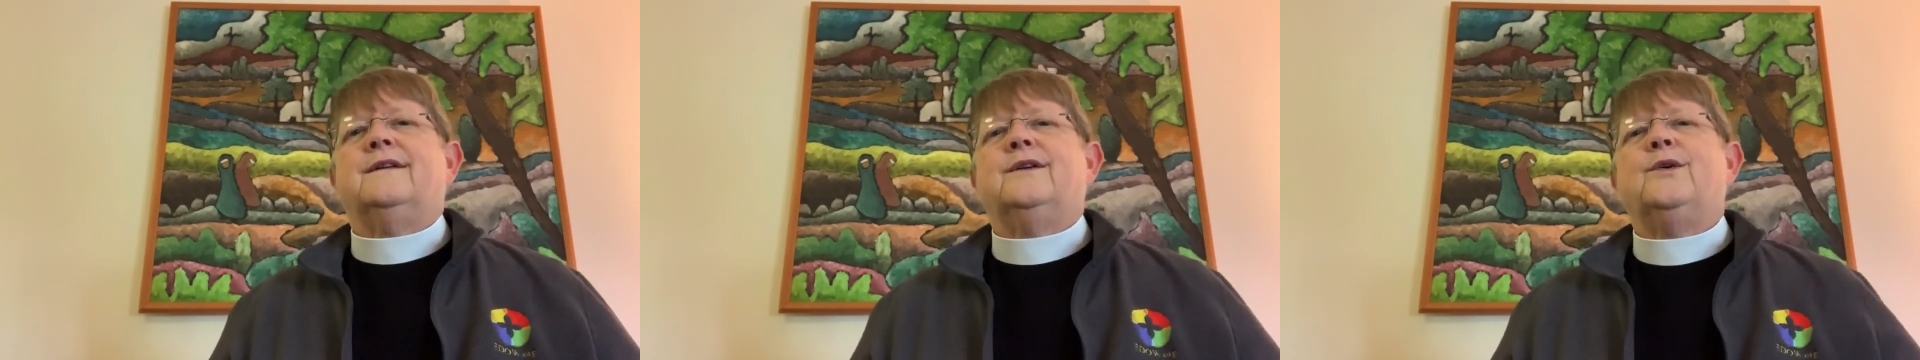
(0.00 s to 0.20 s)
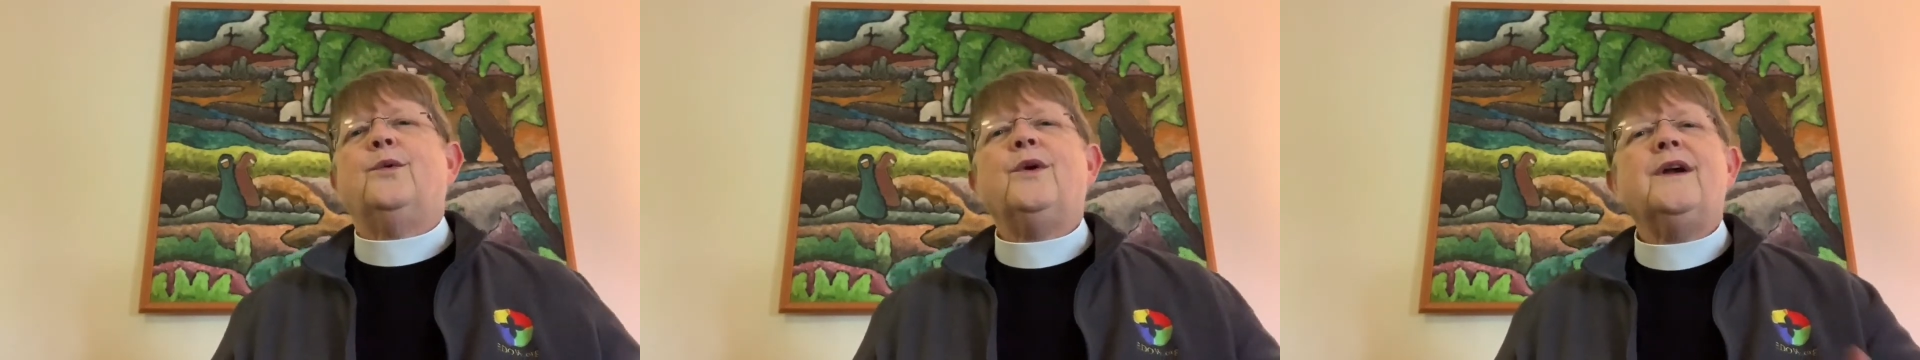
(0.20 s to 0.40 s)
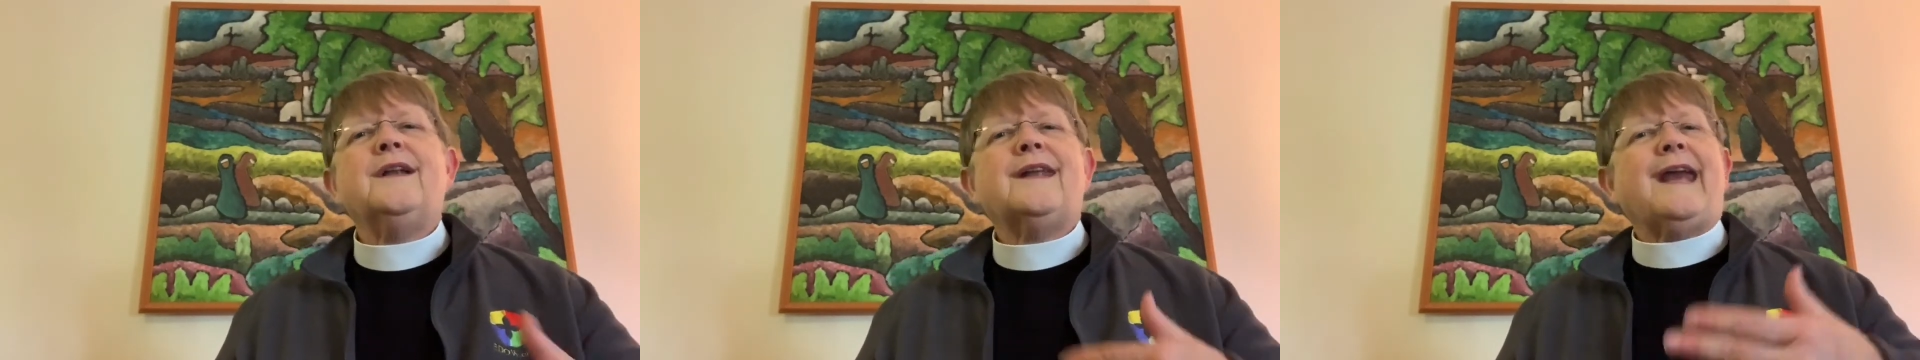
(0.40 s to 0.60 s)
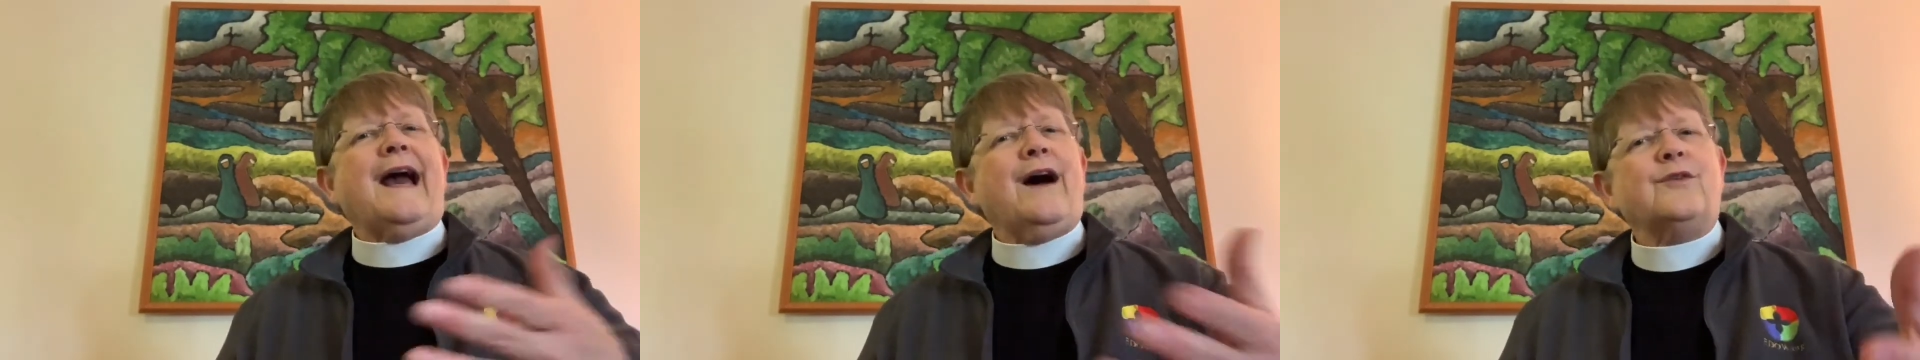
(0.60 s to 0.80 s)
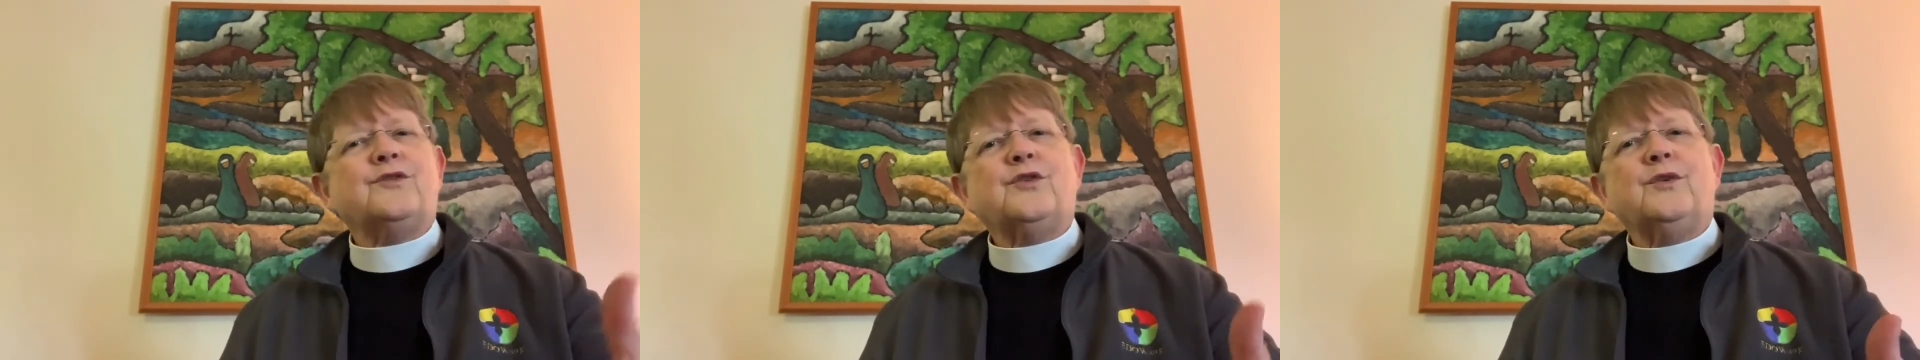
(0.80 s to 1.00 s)
We're
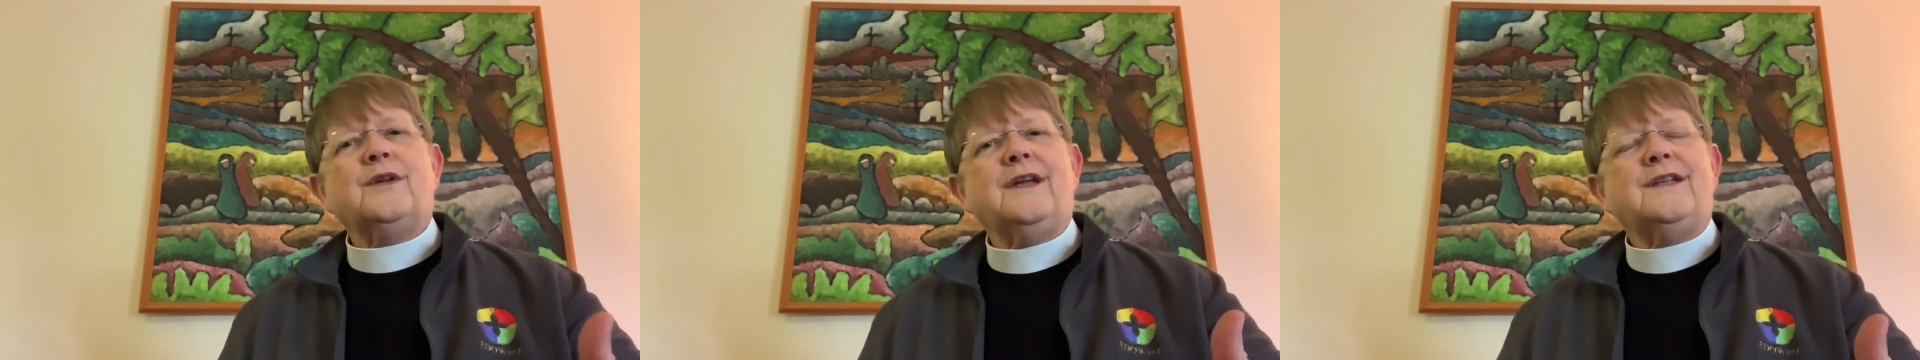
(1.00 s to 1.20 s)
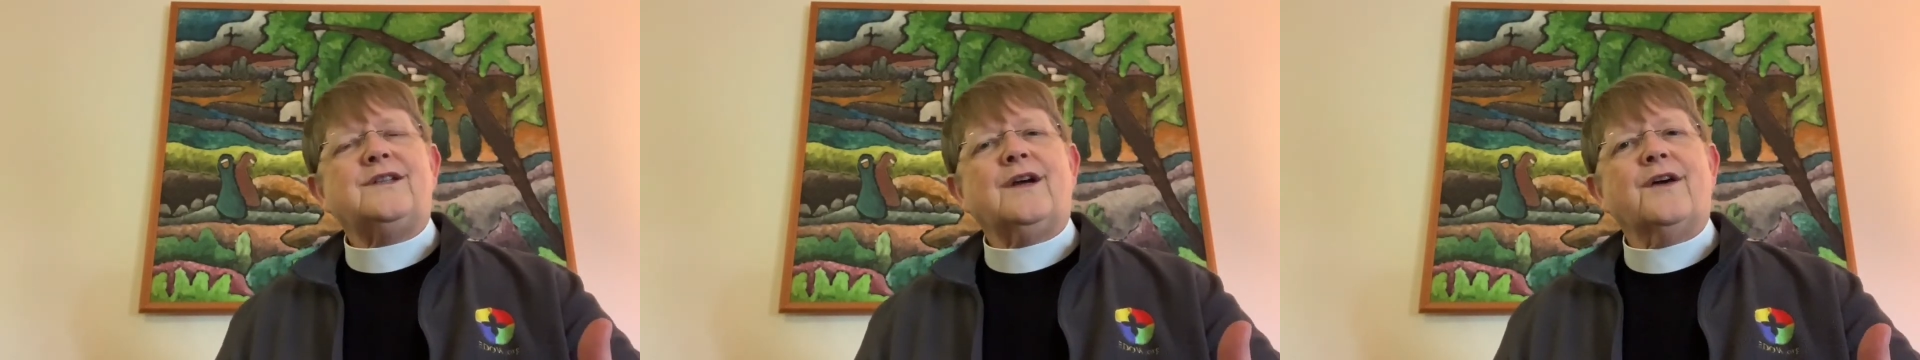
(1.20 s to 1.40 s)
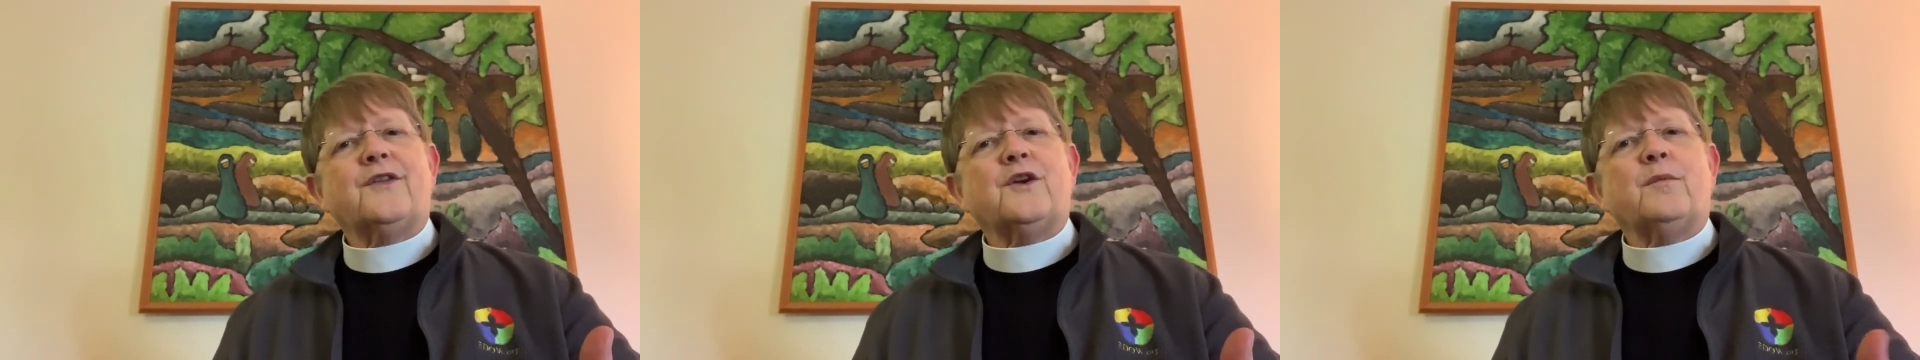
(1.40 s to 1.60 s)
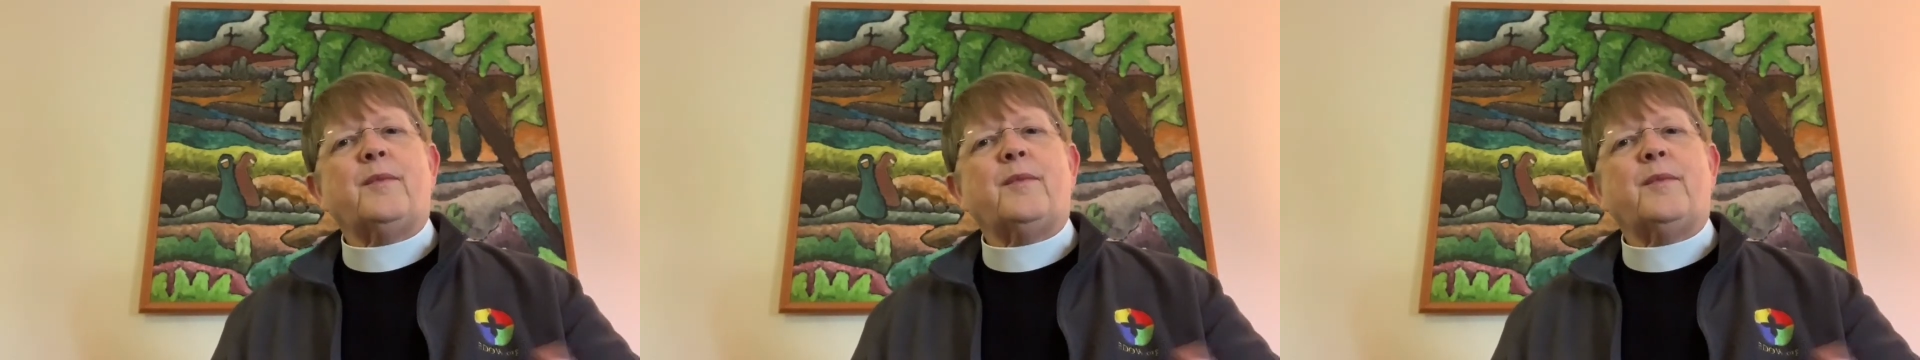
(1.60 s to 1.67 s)
encountering each other